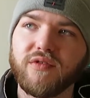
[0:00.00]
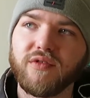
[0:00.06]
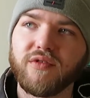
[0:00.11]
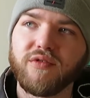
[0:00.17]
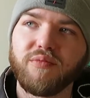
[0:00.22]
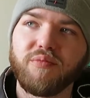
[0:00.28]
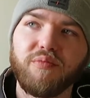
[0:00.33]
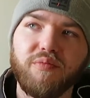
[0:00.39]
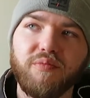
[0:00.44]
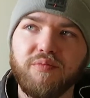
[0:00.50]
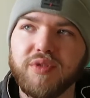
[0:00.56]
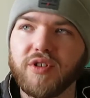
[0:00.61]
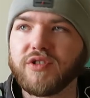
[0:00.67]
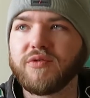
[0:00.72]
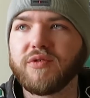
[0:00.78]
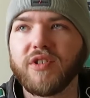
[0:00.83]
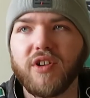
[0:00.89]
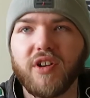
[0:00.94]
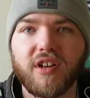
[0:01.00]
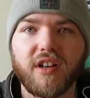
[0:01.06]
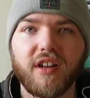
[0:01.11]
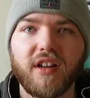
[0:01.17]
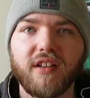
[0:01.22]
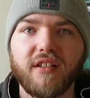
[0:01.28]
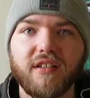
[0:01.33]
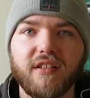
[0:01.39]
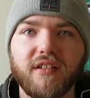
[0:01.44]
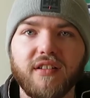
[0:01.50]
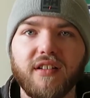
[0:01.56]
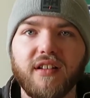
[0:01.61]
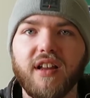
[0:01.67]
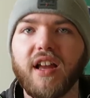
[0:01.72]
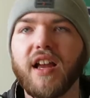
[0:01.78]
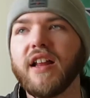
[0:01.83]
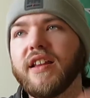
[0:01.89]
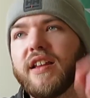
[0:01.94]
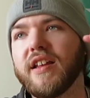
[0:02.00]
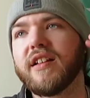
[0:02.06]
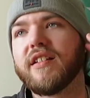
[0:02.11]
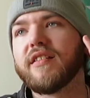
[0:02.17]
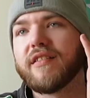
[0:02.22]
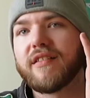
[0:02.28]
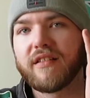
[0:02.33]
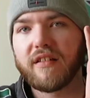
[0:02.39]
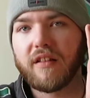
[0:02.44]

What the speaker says: who puts one on net, and then